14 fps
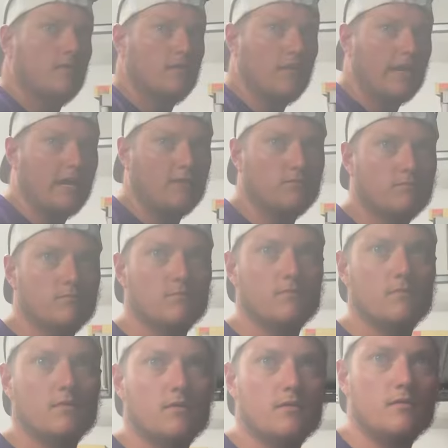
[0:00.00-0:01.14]
Like a
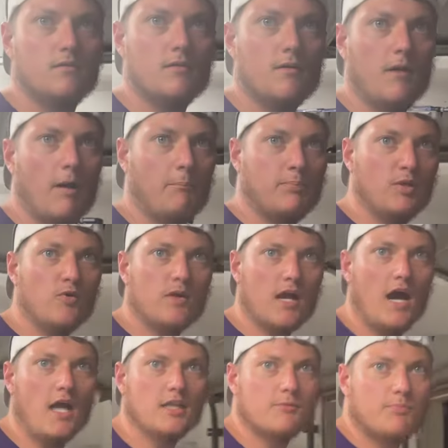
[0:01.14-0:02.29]
a blue
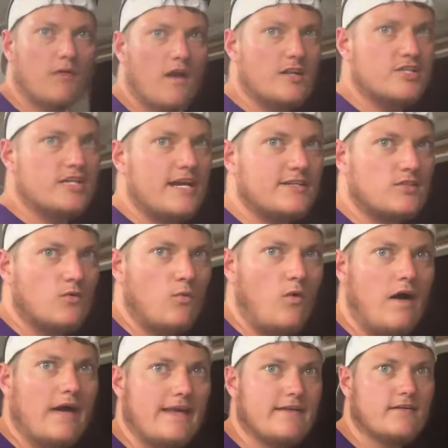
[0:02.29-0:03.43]
collar project or
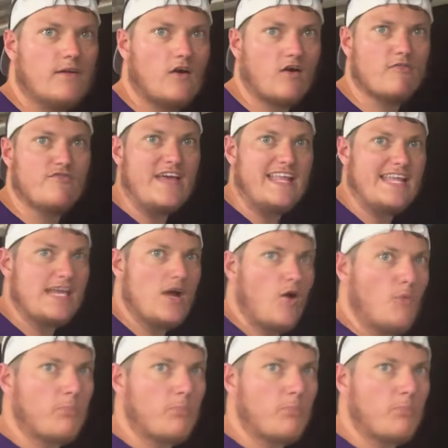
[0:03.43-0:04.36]
what? No, or a video